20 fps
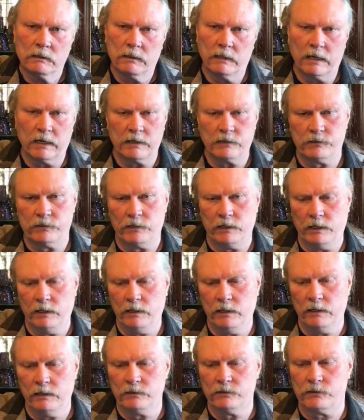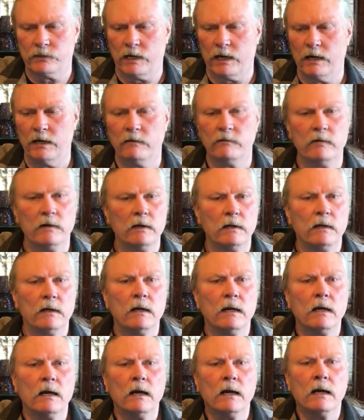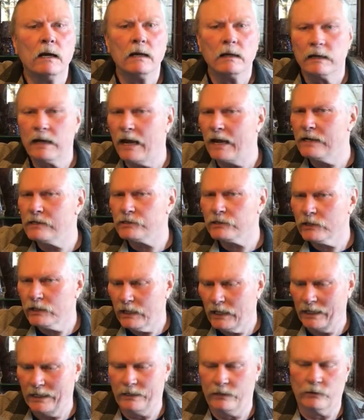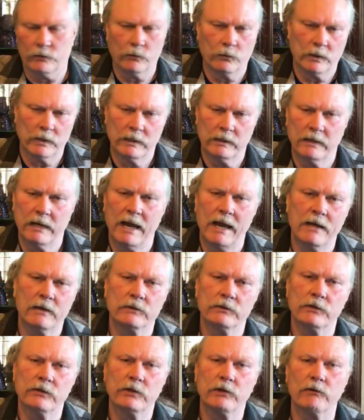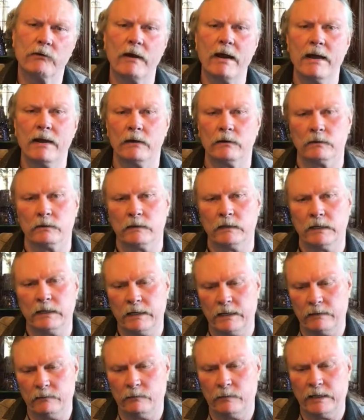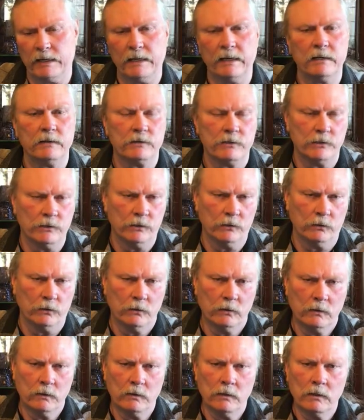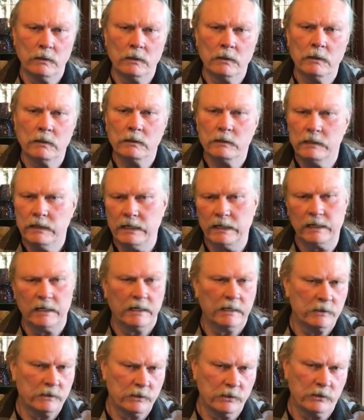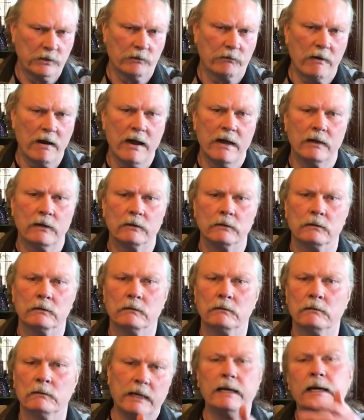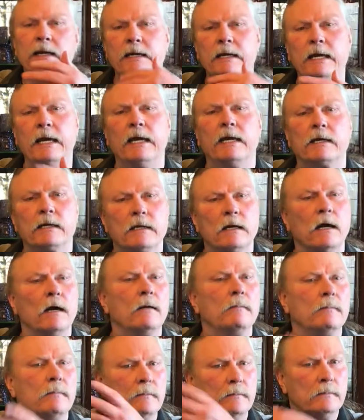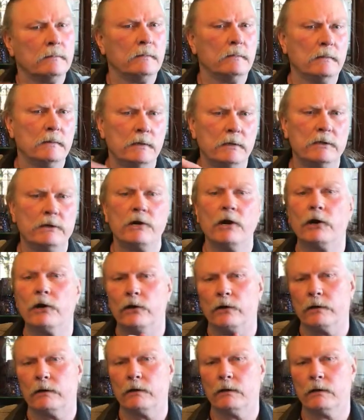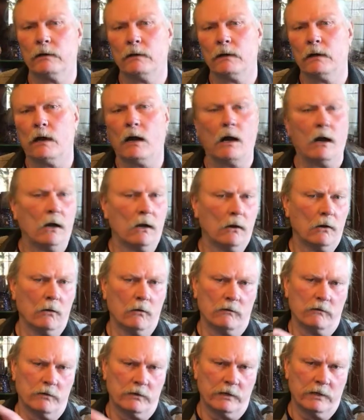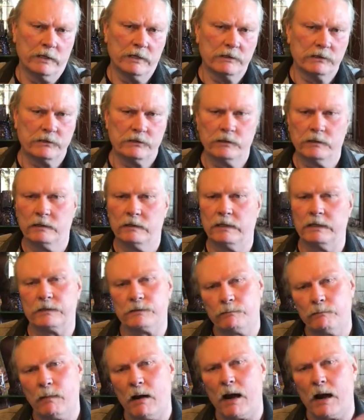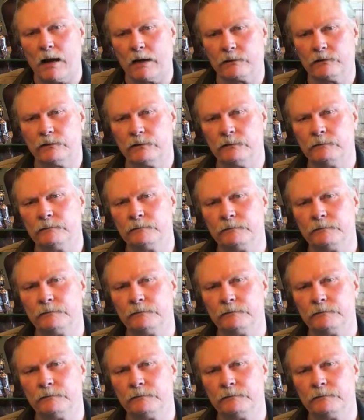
that I seen inside of it, an escalator went down to the ground, and it began to dig into the ground, and it kicked up dirt all over this box.